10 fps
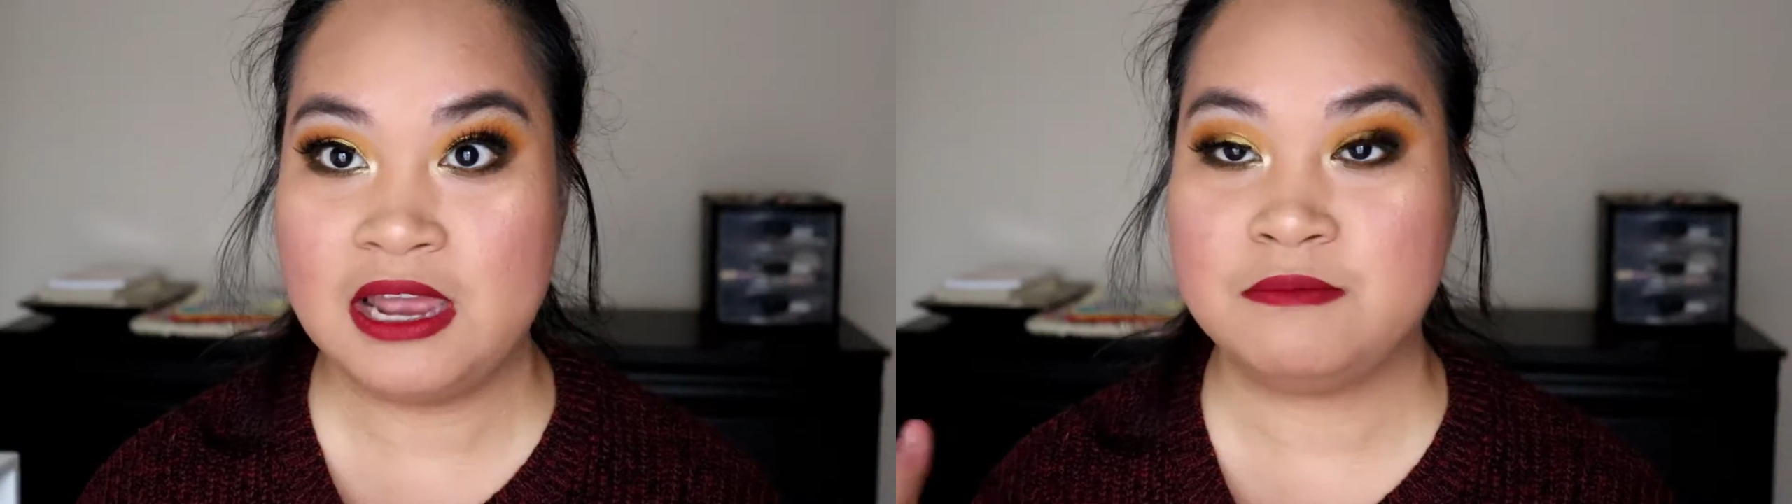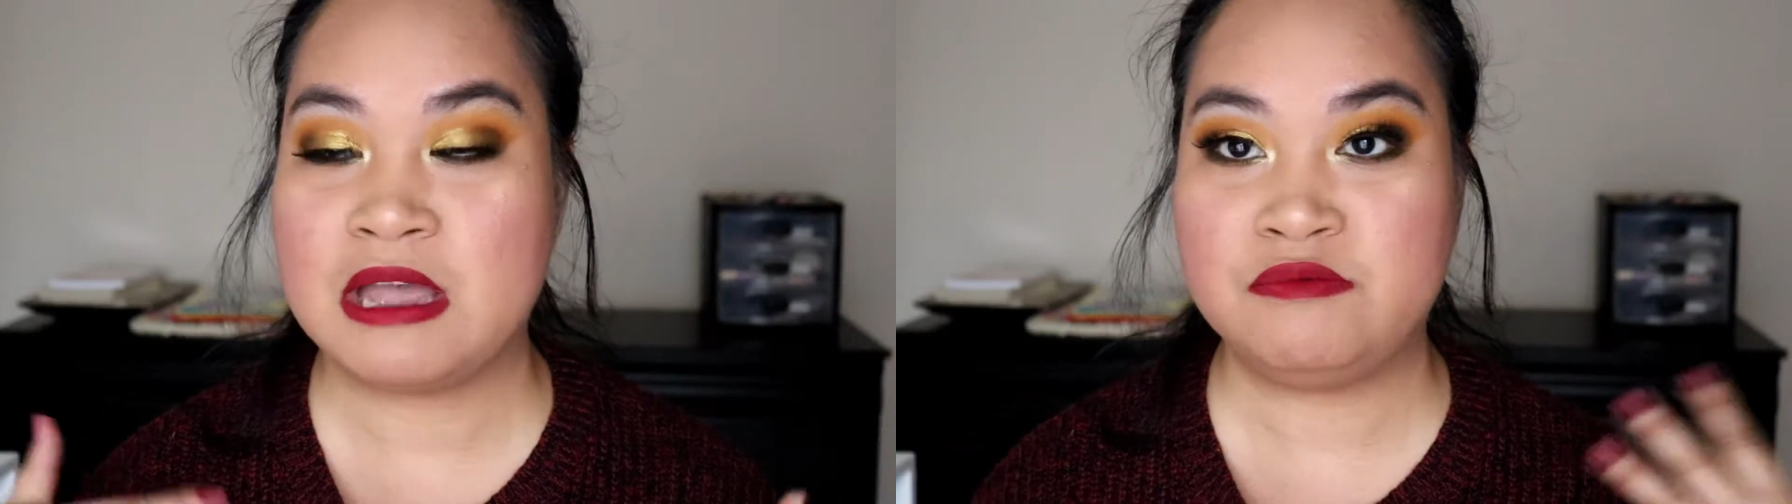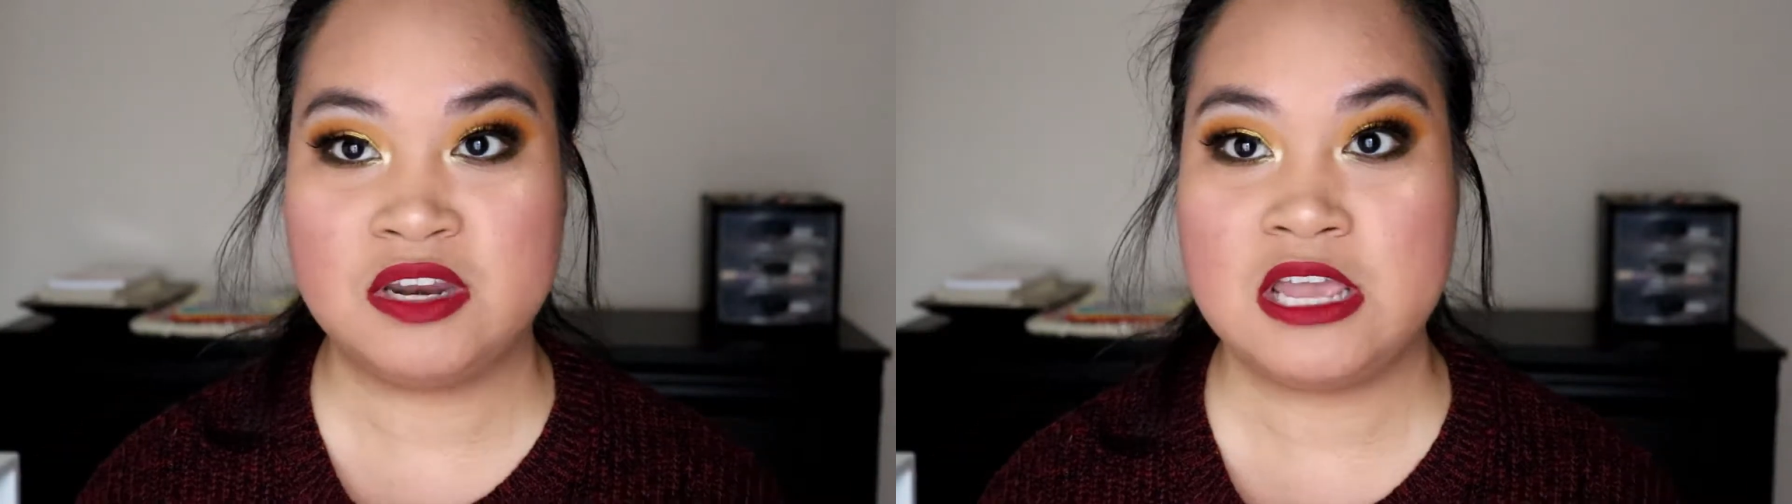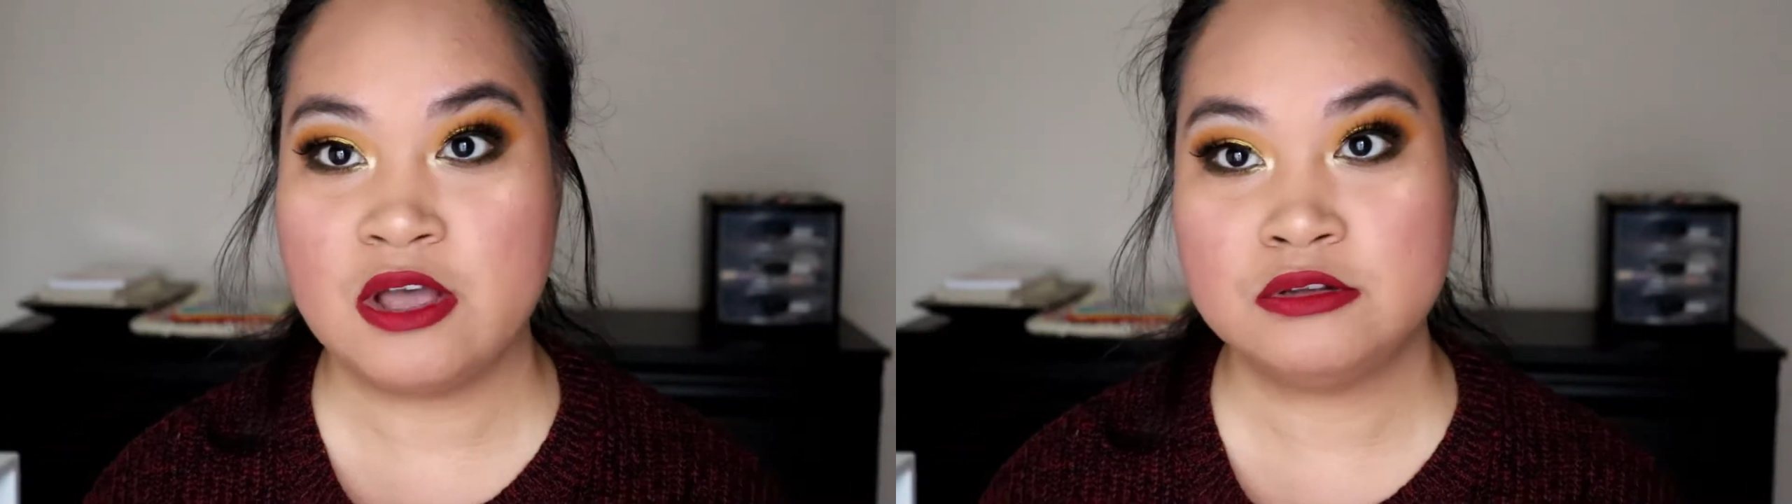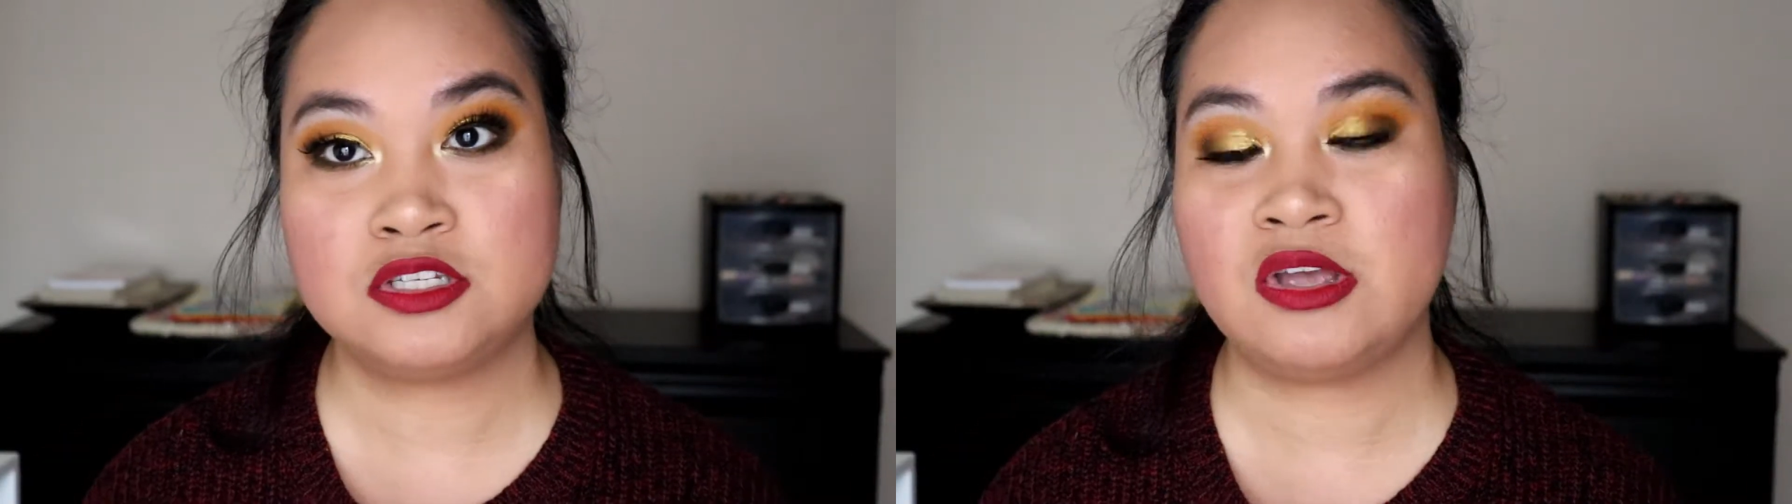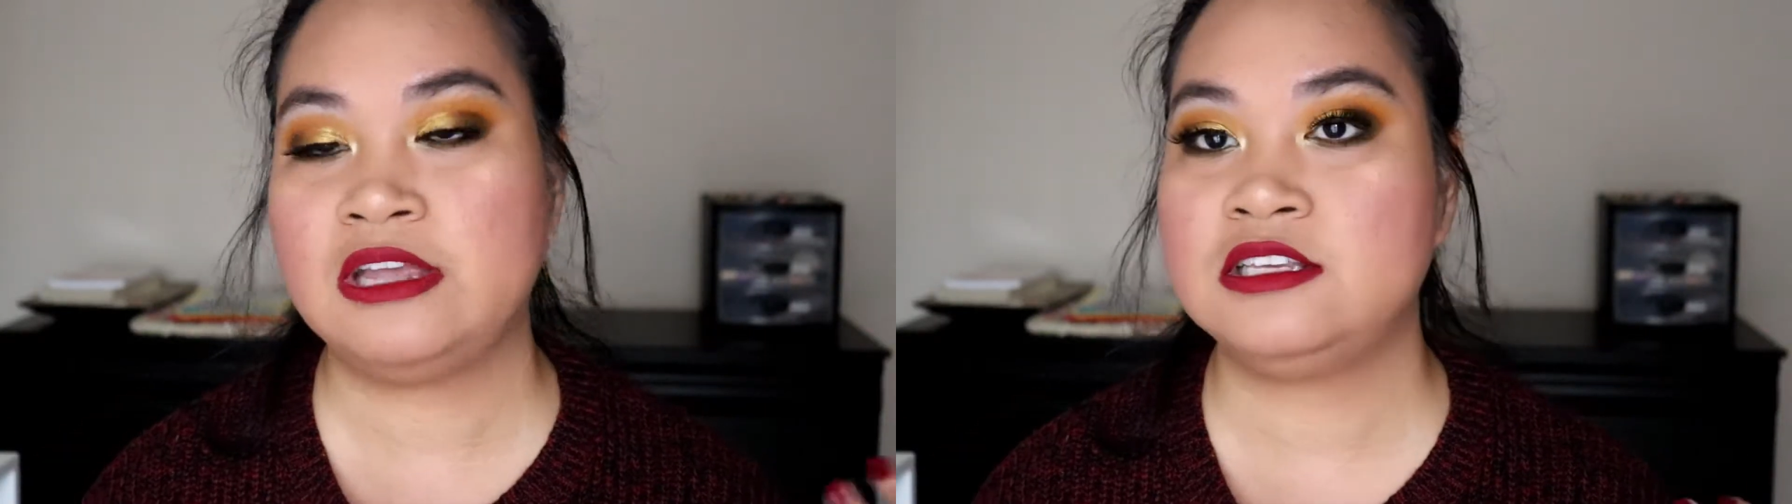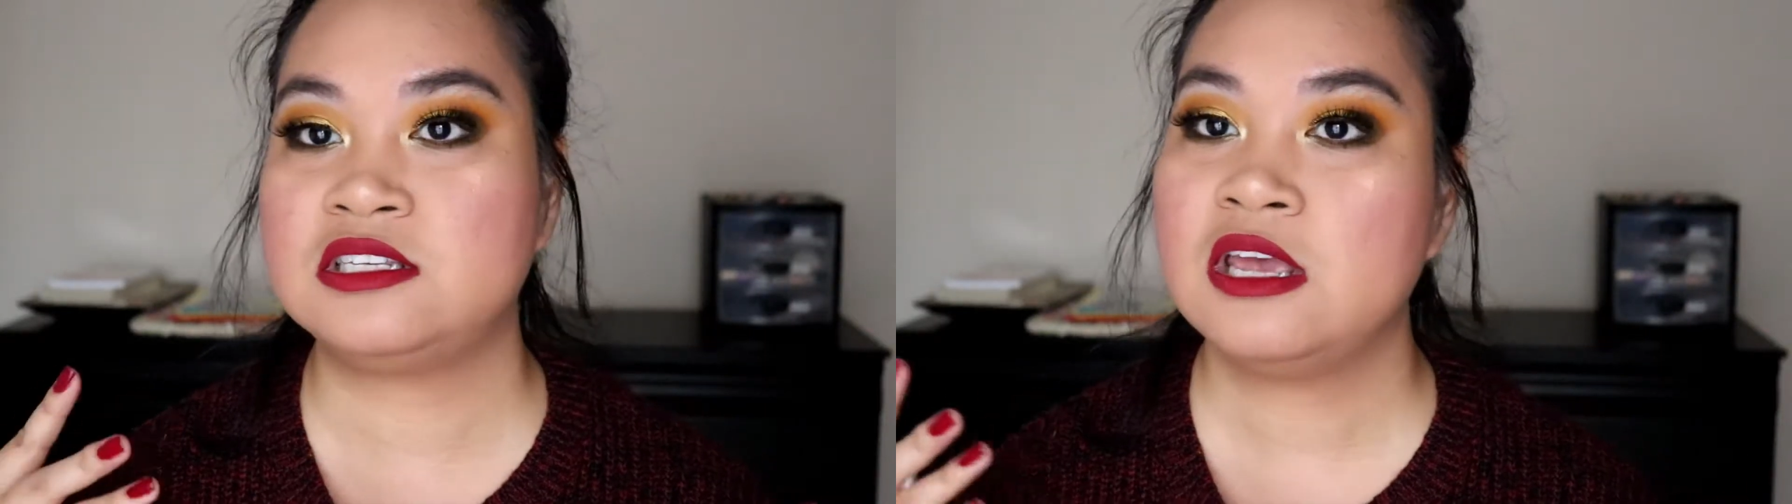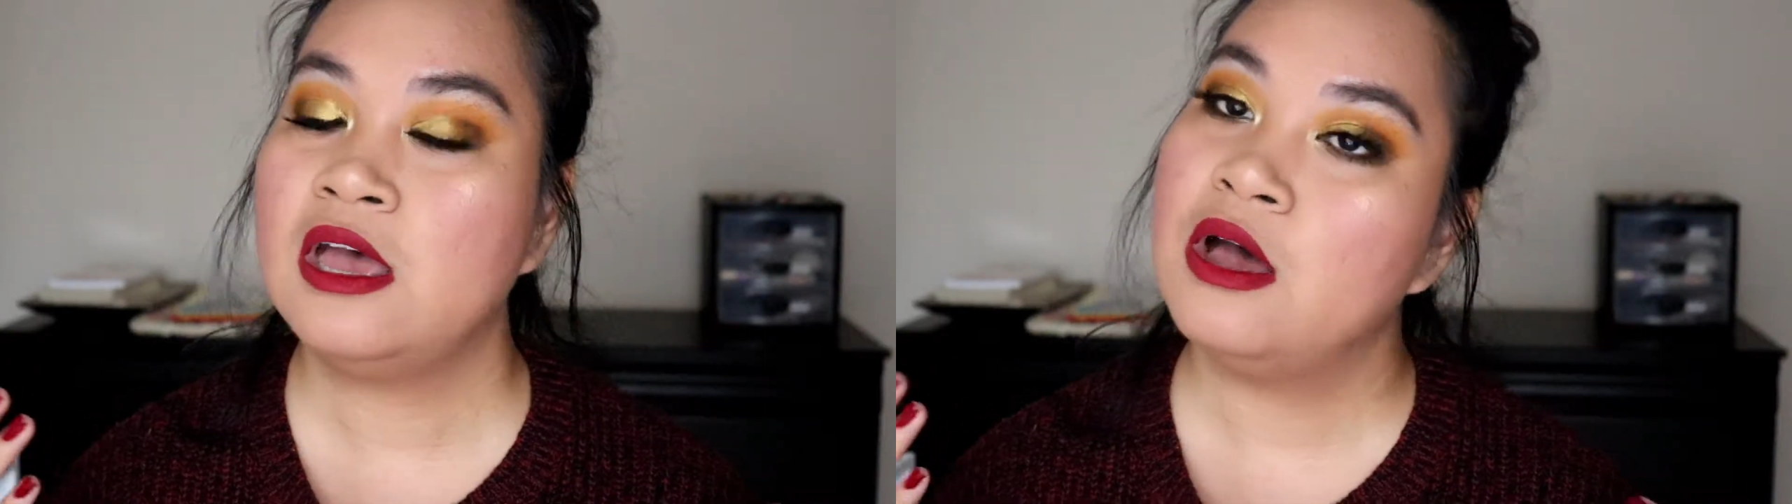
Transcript: in my videos. So I just